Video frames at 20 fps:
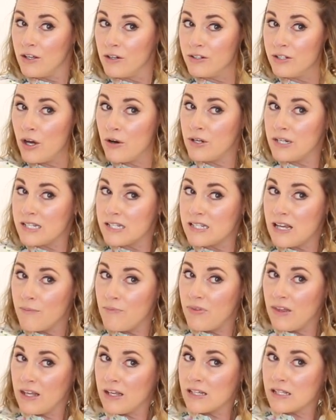You'll notice
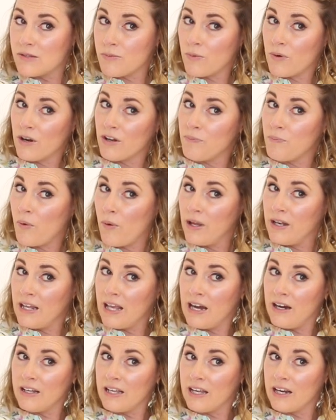something is worth pointing
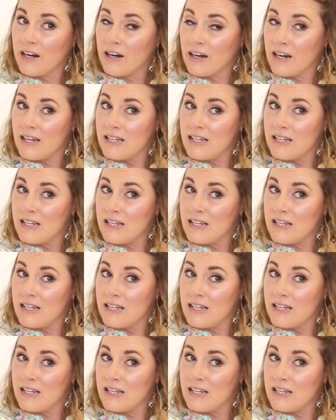out here